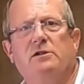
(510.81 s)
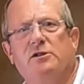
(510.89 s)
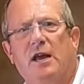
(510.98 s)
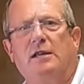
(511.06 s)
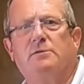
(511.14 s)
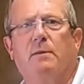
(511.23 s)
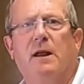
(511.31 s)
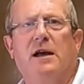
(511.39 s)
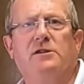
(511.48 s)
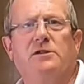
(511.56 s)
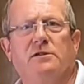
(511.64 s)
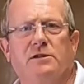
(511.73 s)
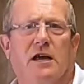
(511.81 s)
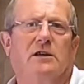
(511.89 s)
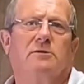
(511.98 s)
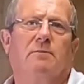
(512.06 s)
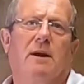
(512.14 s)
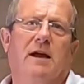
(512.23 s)
seconds place,
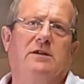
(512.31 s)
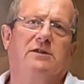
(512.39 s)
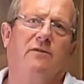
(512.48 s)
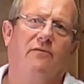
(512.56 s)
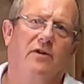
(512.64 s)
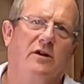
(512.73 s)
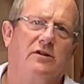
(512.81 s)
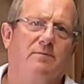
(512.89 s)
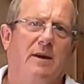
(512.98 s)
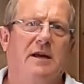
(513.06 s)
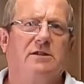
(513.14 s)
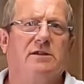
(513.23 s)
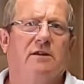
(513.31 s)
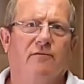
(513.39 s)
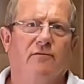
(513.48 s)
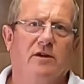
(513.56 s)
first place,